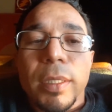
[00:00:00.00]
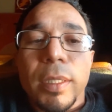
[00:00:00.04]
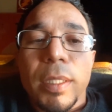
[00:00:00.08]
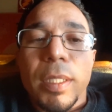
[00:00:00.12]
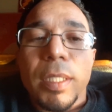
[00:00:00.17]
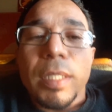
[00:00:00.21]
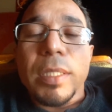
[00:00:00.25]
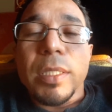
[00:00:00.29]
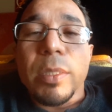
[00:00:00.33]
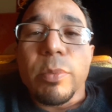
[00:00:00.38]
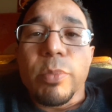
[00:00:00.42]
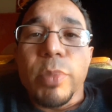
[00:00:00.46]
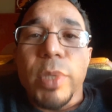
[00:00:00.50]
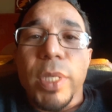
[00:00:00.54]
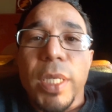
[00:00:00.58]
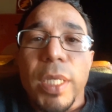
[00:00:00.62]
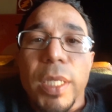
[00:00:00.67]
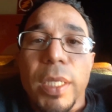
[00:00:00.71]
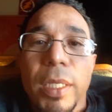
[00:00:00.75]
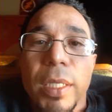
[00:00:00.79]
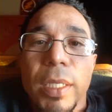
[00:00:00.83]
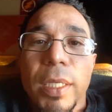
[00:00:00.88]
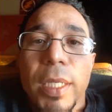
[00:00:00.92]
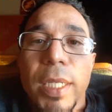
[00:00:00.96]
It's a
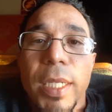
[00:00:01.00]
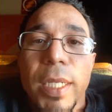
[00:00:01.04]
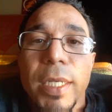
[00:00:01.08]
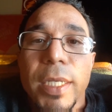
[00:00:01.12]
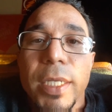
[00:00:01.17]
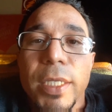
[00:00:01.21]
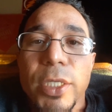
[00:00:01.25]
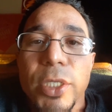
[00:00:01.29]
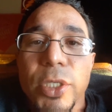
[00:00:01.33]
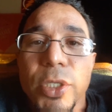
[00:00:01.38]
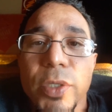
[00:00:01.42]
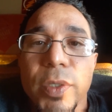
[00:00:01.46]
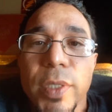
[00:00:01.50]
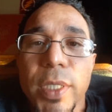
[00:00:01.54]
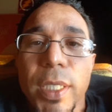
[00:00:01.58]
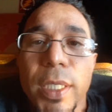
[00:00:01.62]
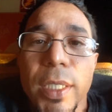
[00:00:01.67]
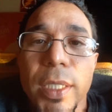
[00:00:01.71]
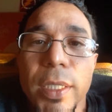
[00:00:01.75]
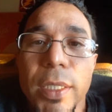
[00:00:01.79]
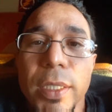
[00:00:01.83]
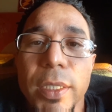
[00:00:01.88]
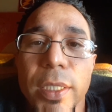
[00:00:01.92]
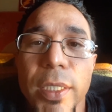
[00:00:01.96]
big
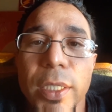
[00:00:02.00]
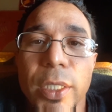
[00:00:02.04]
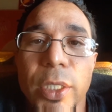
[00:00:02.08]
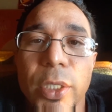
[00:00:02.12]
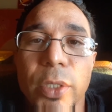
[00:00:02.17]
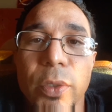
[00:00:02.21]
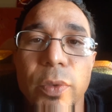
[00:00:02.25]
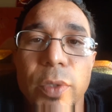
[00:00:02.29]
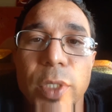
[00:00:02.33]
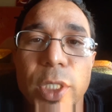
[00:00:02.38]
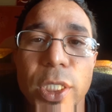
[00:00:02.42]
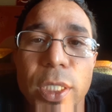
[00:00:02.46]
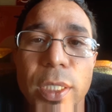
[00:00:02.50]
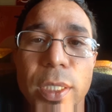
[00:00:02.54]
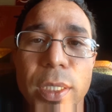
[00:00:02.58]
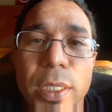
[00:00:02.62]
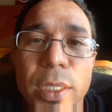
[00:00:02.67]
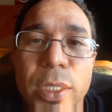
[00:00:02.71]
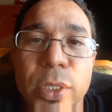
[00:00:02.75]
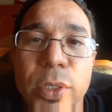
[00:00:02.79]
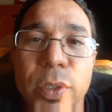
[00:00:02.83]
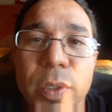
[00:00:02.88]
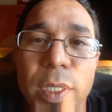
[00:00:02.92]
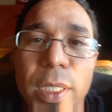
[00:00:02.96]
industry, huge
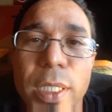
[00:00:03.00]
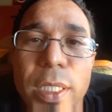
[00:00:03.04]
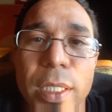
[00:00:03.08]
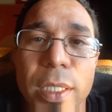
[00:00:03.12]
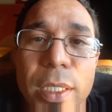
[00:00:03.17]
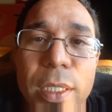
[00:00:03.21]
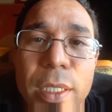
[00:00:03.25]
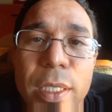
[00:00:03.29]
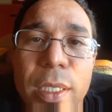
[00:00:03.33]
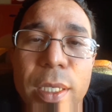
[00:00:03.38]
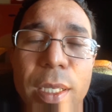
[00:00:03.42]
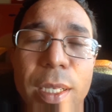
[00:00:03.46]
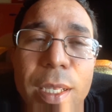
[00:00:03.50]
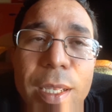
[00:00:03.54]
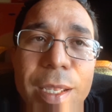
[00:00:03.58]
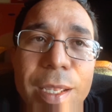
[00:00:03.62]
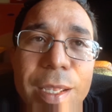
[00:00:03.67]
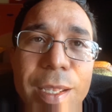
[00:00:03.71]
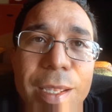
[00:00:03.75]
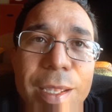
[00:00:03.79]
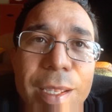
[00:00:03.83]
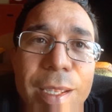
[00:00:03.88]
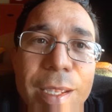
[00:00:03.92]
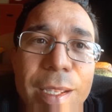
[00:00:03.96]
industry,
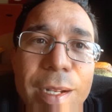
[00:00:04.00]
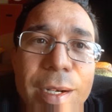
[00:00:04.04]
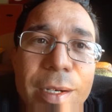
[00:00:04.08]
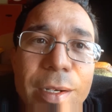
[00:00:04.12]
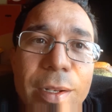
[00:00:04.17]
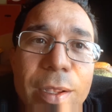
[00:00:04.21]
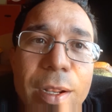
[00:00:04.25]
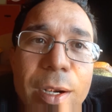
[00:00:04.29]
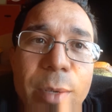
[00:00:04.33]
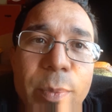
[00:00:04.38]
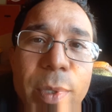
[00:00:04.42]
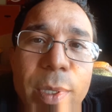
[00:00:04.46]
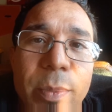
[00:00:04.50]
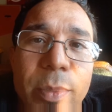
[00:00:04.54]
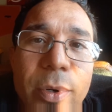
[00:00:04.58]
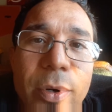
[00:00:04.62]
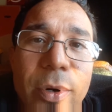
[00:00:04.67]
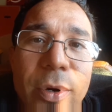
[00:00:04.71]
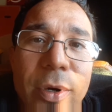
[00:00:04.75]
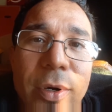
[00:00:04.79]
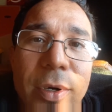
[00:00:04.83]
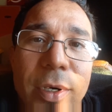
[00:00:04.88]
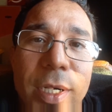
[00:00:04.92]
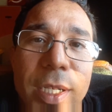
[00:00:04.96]
and a lot of people
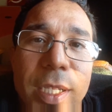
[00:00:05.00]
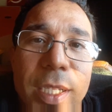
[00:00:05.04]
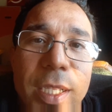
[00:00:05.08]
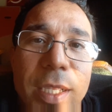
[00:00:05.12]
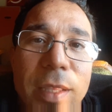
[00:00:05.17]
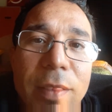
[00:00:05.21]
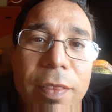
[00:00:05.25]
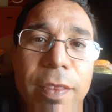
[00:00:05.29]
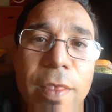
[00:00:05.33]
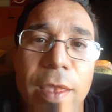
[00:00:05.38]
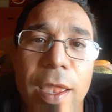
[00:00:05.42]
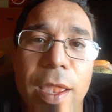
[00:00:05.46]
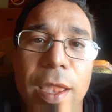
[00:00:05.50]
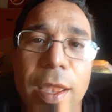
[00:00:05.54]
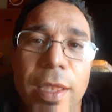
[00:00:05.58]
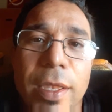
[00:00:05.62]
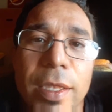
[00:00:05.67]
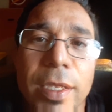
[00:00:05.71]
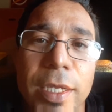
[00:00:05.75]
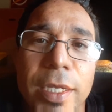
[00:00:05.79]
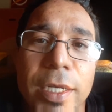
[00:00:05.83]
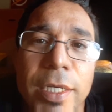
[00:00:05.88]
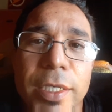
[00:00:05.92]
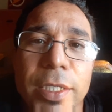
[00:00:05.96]
are in
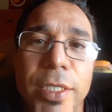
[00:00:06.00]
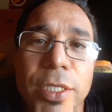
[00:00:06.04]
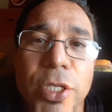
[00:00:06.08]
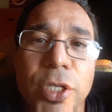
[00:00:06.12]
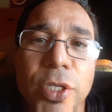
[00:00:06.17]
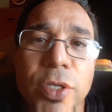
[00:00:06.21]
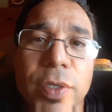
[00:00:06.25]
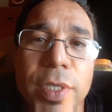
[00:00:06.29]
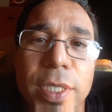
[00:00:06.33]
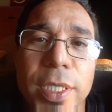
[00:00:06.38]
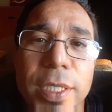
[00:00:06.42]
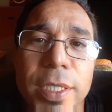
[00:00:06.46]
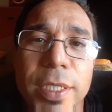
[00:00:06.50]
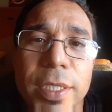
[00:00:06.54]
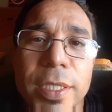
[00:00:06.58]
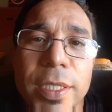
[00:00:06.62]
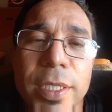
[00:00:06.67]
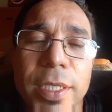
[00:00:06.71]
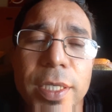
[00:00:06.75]
that industry.